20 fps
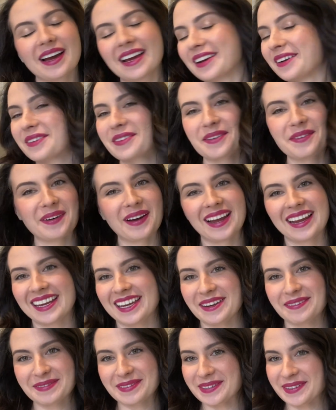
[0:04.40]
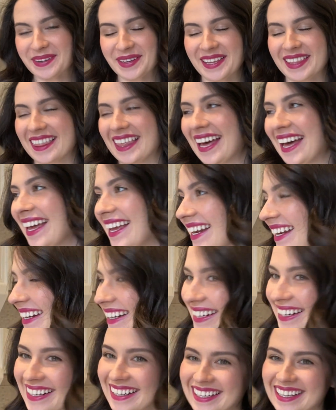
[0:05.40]
I don't know why I keep doing that.
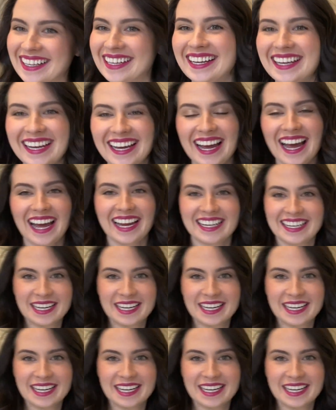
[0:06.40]
I